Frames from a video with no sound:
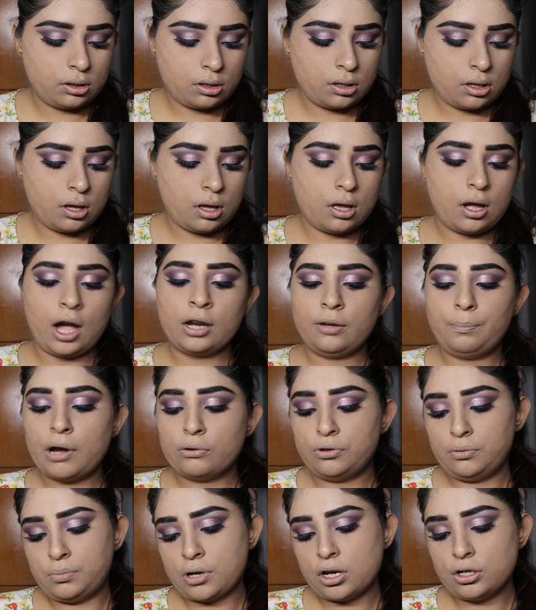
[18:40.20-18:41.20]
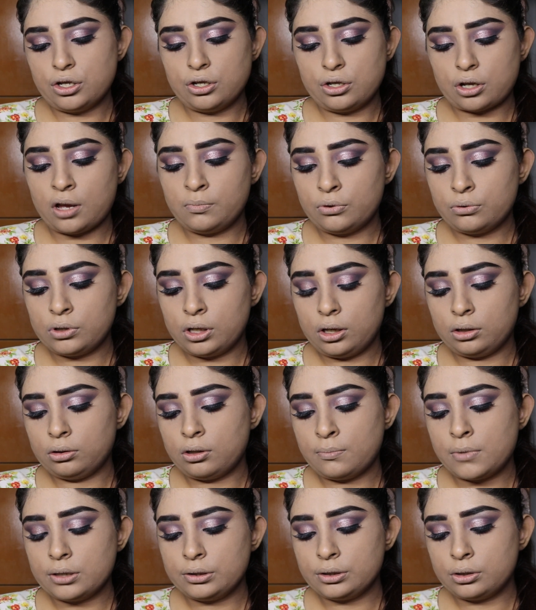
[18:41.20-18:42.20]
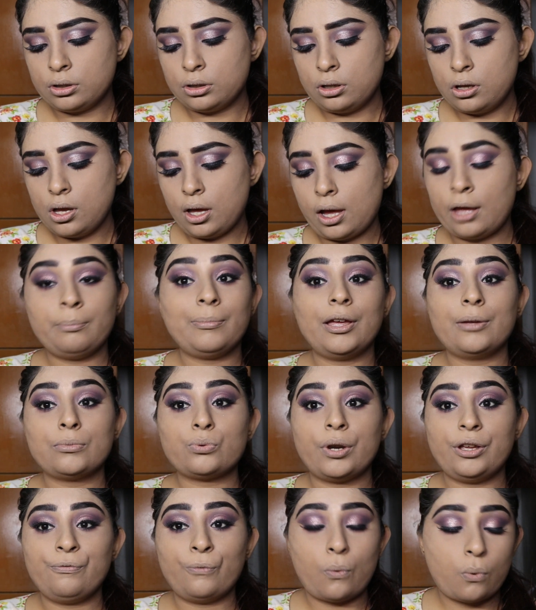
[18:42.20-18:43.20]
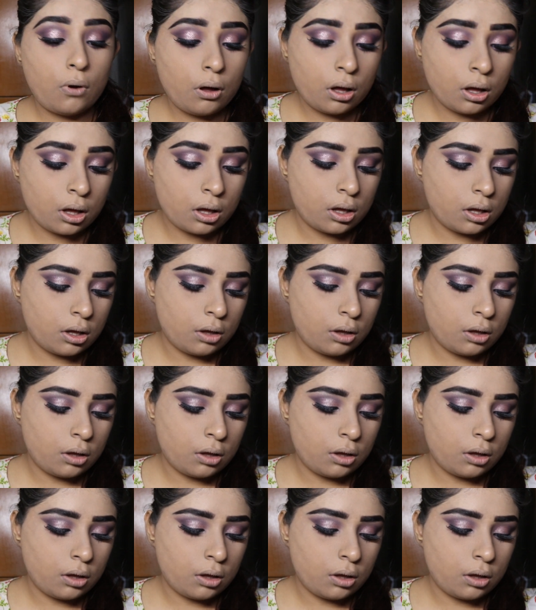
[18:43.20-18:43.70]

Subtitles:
really filling it in. Next I'm going to